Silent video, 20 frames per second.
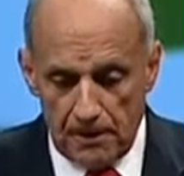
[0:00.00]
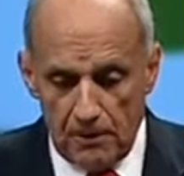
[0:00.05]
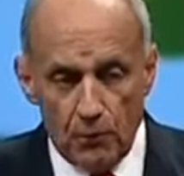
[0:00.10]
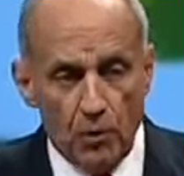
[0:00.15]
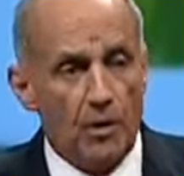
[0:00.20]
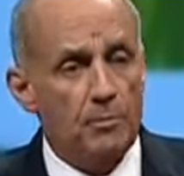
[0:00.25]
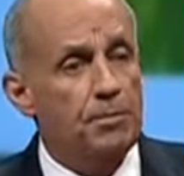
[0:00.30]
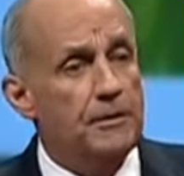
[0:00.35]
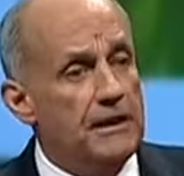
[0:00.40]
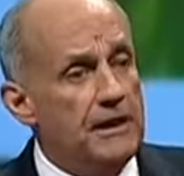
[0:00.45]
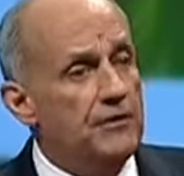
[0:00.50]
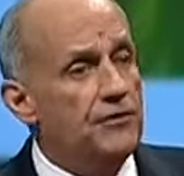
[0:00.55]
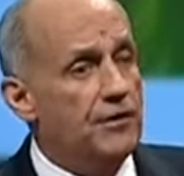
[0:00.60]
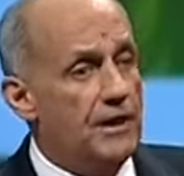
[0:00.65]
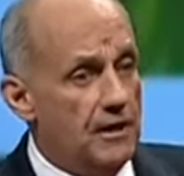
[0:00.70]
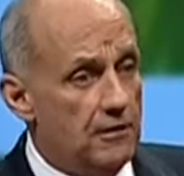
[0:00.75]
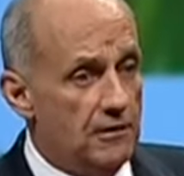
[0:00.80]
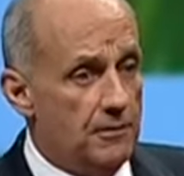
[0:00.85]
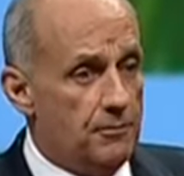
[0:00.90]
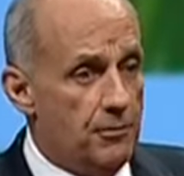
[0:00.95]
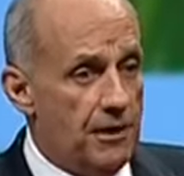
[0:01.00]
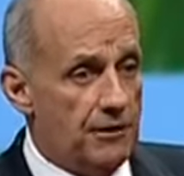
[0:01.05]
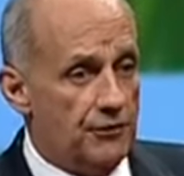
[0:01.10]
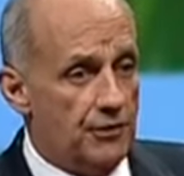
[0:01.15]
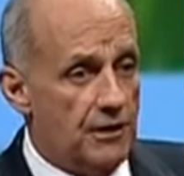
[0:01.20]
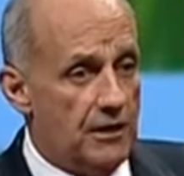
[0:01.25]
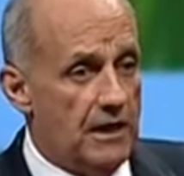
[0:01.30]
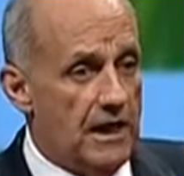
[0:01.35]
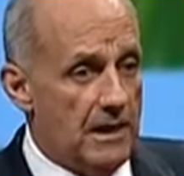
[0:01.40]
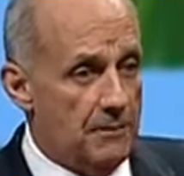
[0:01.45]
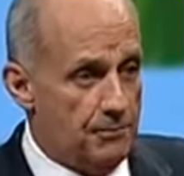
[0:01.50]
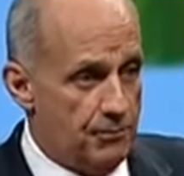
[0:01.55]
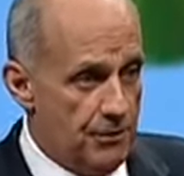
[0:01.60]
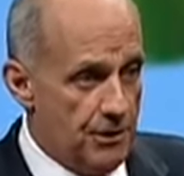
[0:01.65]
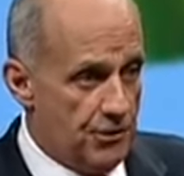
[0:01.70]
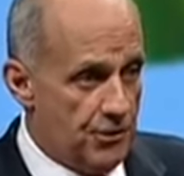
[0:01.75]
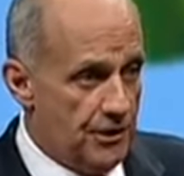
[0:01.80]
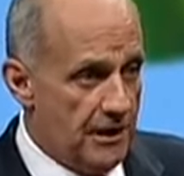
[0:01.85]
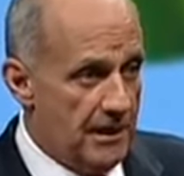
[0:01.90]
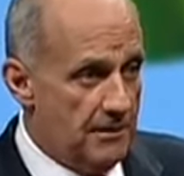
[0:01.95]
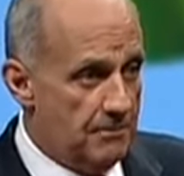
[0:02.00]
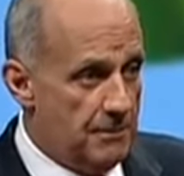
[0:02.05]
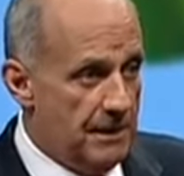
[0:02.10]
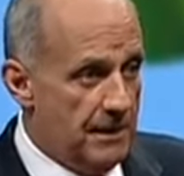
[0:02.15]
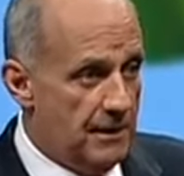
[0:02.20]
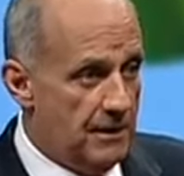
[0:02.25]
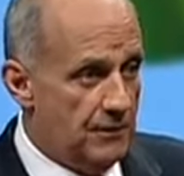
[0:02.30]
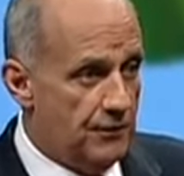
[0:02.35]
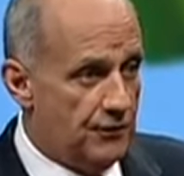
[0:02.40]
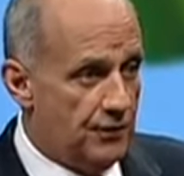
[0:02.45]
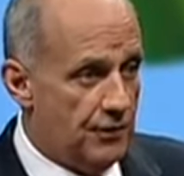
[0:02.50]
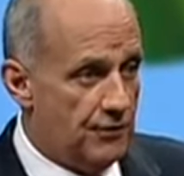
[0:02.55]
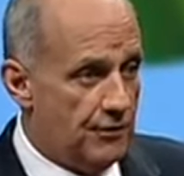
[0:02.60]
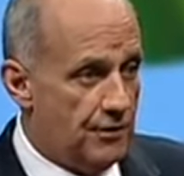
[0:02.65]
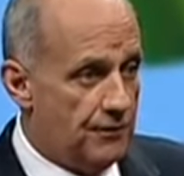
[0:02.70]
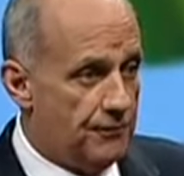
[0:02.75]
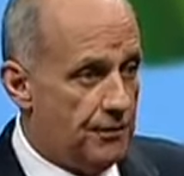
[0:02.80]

well, please tell the president I appreciate being considered.